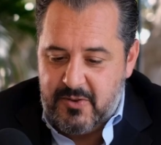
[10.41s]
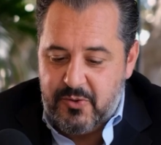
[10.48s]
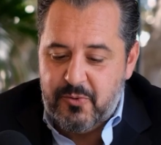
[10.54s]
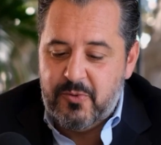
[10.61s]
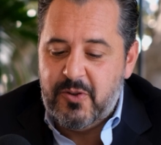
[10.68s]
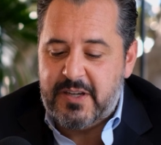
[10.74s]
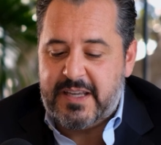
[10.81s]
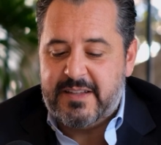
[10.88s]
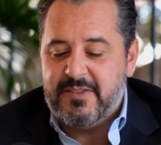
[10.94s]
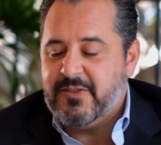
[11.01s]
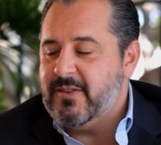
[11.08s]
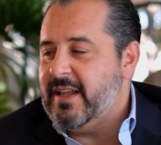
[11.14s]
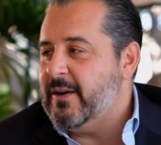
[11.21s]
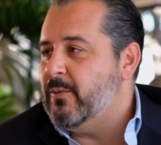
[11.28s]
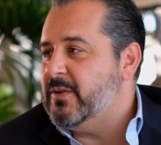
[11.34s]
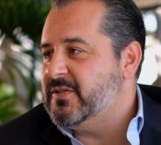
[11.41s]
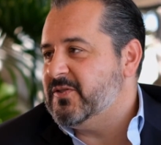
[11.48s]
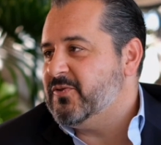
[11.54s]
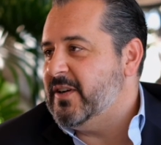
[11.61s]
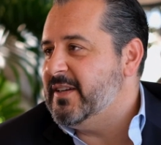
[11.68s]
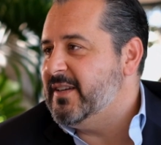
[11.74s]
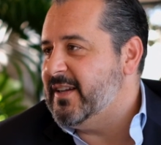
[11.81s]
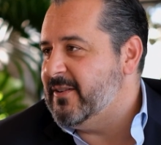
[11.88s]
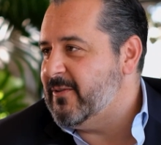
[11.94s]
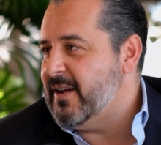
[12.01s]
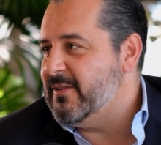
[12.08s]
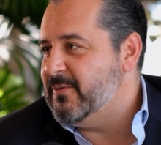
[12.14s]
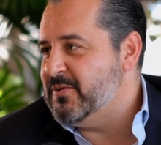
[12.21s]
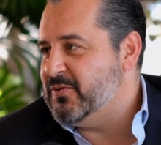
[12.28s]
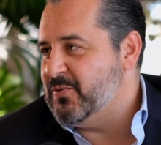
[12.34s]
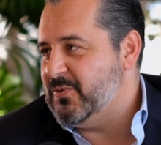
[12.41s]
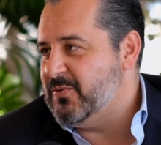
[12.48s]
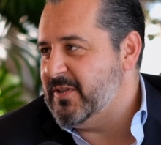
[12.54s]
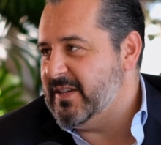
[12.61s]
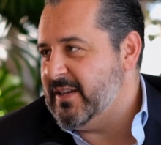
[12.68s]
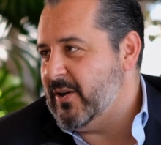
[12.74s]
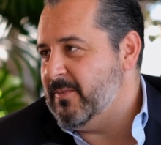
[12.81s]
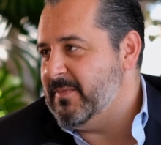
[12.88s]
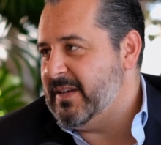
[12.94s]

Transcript: You look into like what's trending, right? With jewelry, help